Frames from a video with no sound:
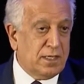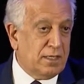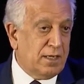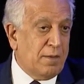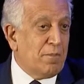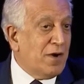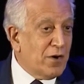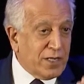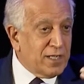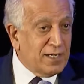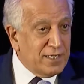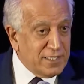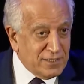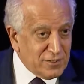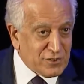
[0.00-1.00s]
American
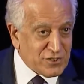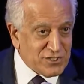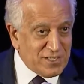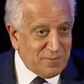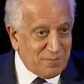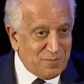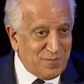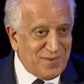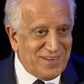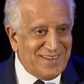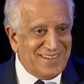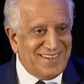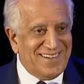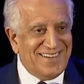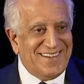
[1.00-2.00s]
leadership,
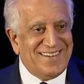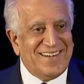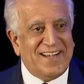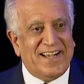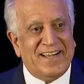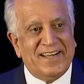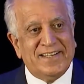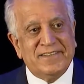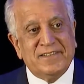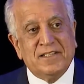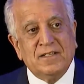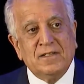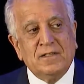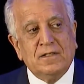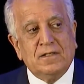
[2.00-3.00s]
and
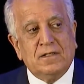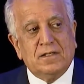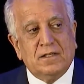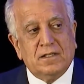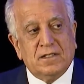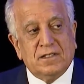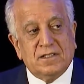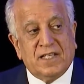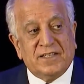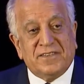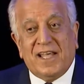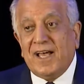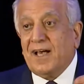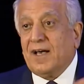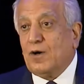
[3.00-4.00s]
that
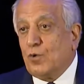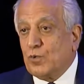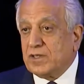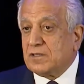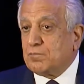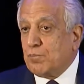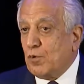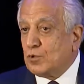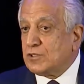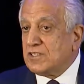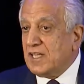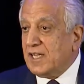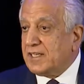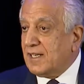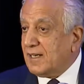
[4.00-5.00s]
now with
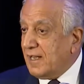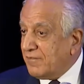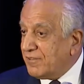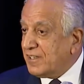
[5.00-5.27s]
post-9/11